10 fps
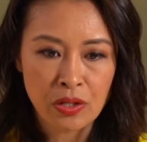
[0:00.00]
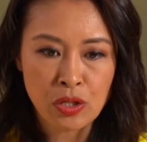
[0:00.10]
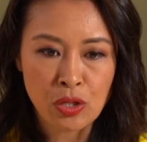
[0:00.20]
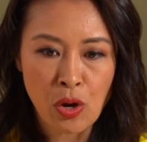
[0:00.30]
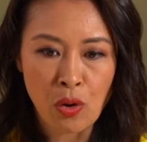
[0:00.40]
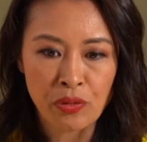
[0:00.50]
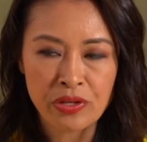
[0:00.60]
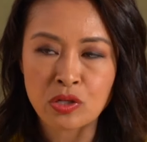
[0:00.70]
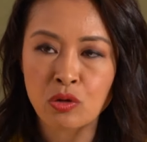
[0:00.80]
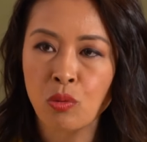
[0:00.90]

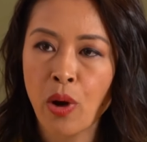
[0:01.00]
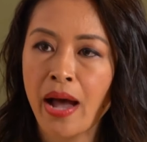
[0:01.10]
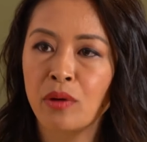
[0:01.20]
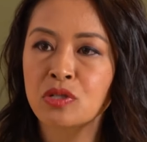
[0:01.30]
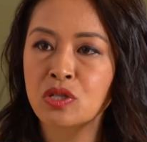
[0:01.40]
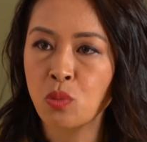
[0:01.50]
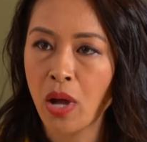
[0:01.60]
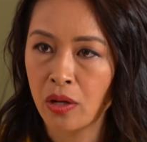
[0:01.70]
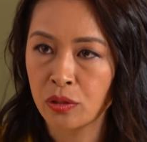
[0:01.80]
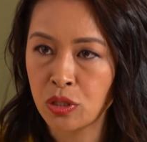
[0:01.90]
this groundswell?